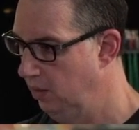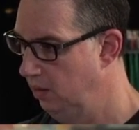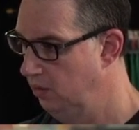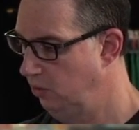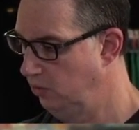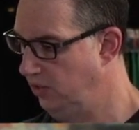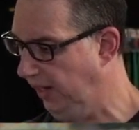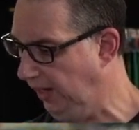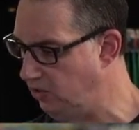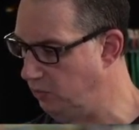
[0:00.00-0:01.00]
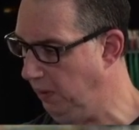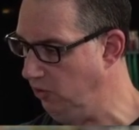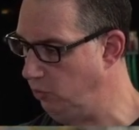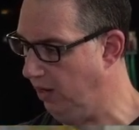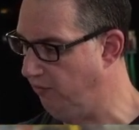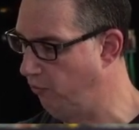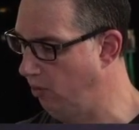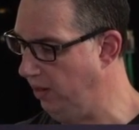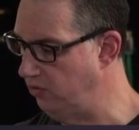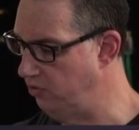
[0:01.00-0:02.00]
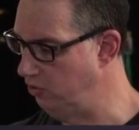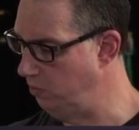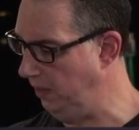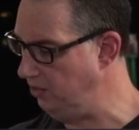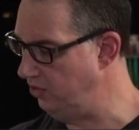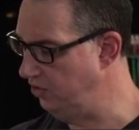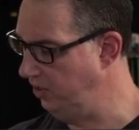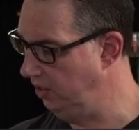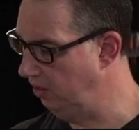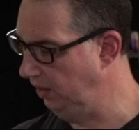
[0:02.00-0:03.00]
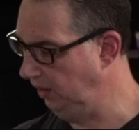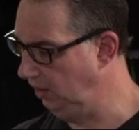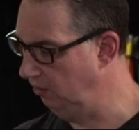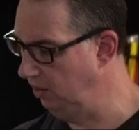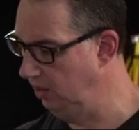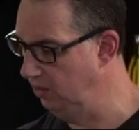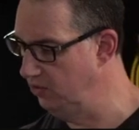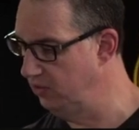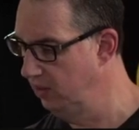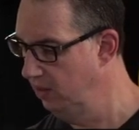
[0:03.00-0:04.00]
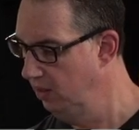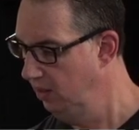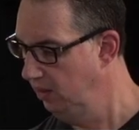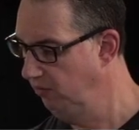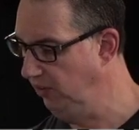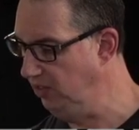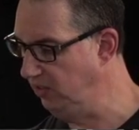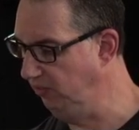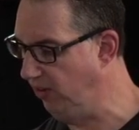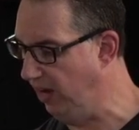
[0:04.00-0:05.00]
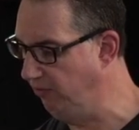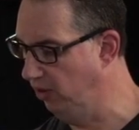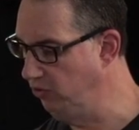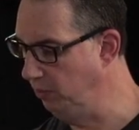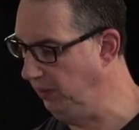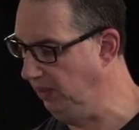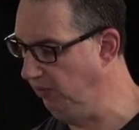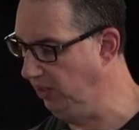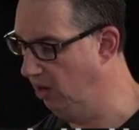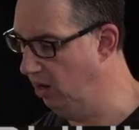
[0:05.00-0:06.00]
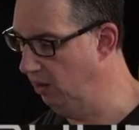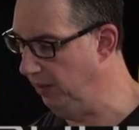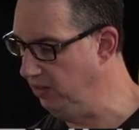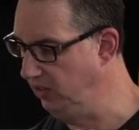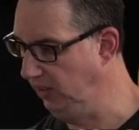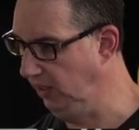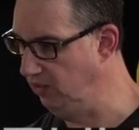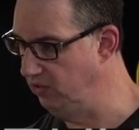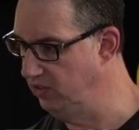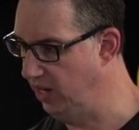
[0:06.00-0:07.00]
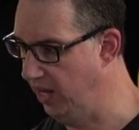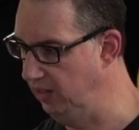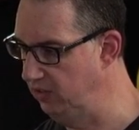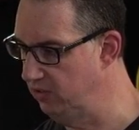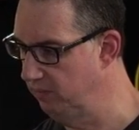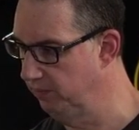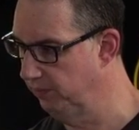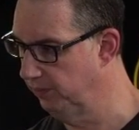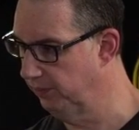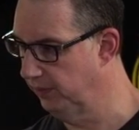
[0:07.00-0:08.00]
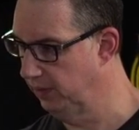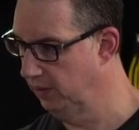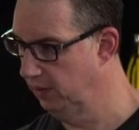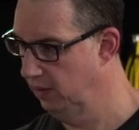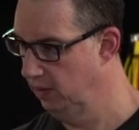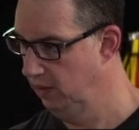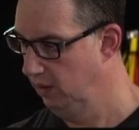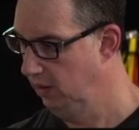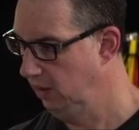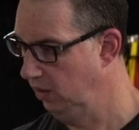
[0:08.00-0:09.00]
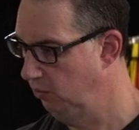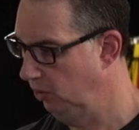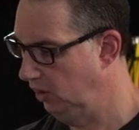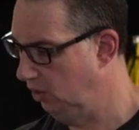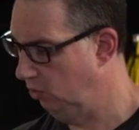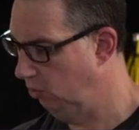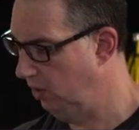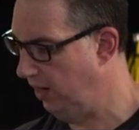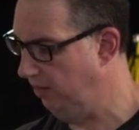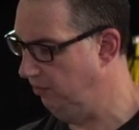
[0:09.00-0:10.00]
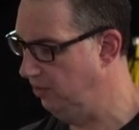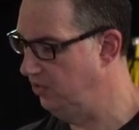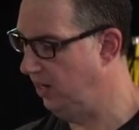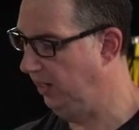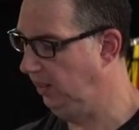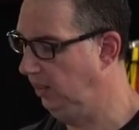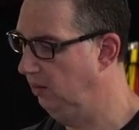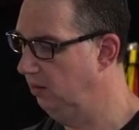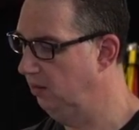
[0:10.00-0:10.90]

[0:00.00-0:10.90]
So it's an 8 space. We got 4 extra spaces here, and here it is. The VC500 PVR by Z&H Designs. And really cool kind of a design here.